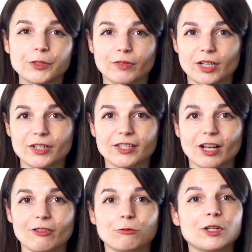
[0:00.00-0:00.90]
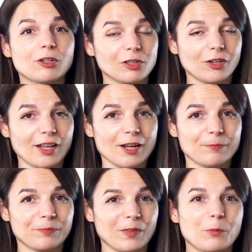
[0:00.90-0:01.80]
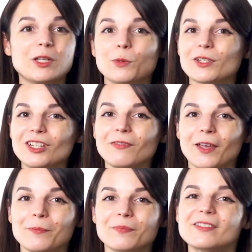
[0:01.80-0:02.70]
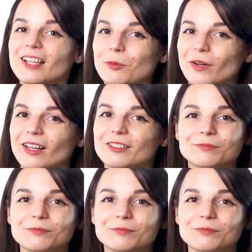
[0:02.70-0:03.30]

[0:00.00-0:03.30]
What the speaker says: for yourself when you're learning. When you achieve them, celebrate.